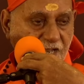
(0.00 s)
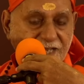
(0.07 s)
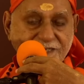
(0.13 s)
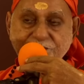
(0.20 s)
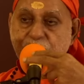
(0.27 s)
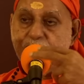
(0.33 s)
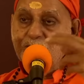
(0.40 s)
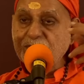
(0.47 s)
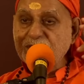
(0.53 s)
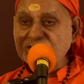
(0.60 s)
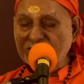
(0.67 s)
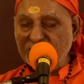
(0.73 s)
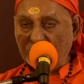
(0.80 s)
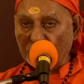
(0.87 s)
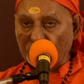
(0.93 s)
and who
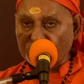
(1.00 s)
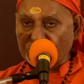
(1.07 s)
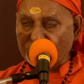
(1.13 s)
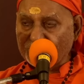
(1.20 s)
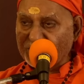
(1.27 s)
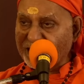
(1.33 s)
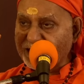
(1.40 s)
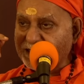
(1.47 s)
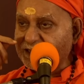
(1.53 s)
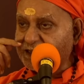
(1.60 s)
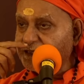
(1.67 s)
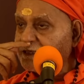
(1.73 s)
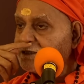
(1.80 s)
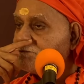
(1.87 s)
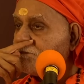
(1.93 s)
is the notion
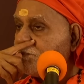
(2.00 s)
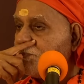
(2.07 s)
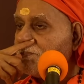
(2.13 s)
maker?